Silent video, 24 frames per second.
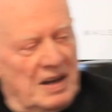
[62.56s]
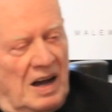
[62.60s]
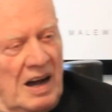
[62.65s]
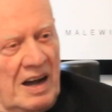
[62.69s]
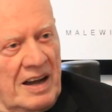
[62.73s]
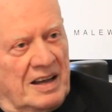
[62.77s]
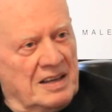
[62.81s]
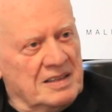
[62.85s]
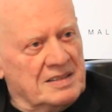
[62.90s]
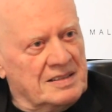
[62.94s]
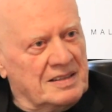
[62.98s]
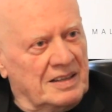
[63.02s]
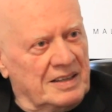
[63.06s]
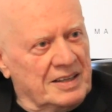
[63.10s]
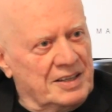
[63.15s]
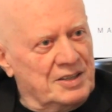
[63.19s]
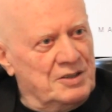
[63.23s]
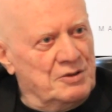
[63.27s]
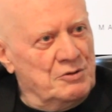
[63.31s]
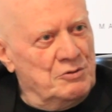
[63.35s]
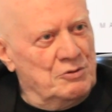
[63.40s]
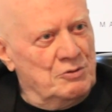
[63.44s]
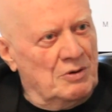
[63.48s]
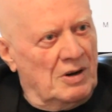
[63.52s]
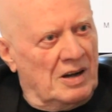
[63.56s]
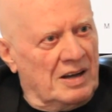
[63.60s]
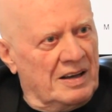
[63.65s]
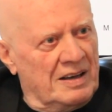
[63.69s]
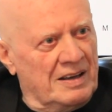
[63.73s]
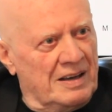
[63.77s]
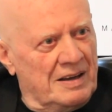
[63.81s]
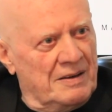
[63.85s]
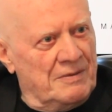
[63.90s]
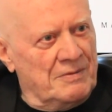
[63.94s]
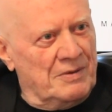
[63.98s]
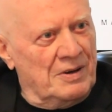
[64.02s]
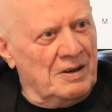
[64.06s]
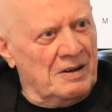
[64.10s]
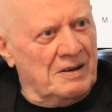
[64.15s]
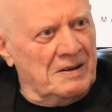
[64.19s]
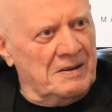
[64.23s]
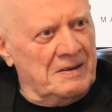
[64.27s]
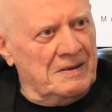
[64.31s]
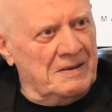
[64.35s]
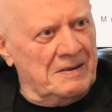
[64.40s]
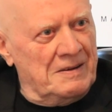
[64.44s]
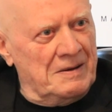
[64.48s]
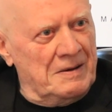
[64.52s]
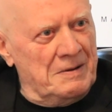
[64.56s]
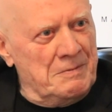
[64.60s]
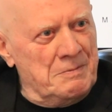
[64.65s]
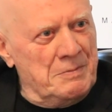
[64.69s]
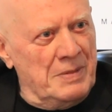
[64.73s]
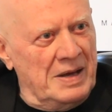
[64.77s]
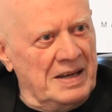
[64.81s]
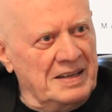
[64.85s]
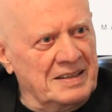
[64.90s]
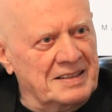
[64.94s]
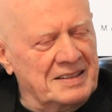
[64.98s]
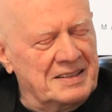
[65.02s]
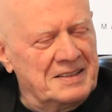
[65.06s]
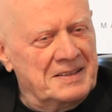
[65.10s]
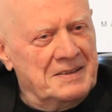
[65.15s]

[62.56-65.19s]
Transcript: the highest IQ I ever met,